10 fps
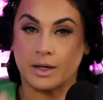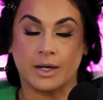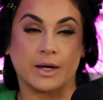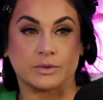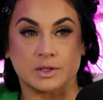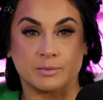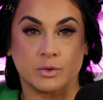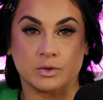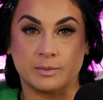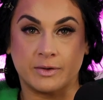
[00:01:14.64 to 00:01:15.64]
I was
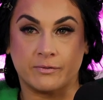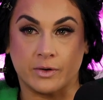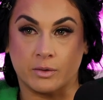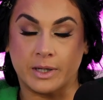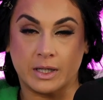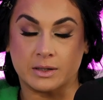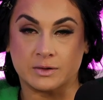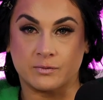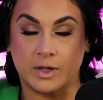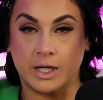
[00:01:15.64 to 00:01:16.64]
supposed to be
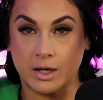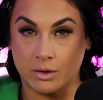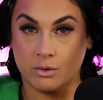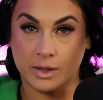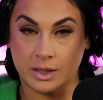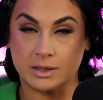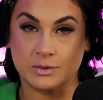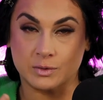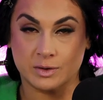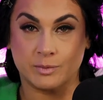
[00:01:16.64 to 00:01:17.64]
filming this video, and
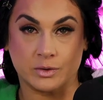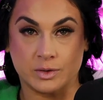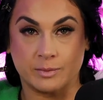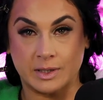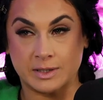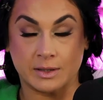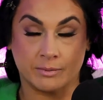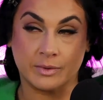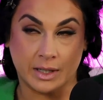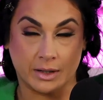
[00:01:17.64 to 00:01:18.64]
this was supposed to be
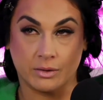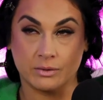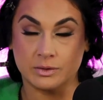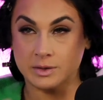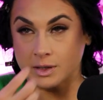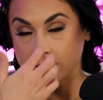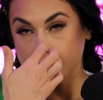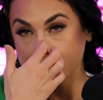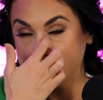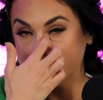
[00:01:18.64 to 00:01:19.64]
something else, and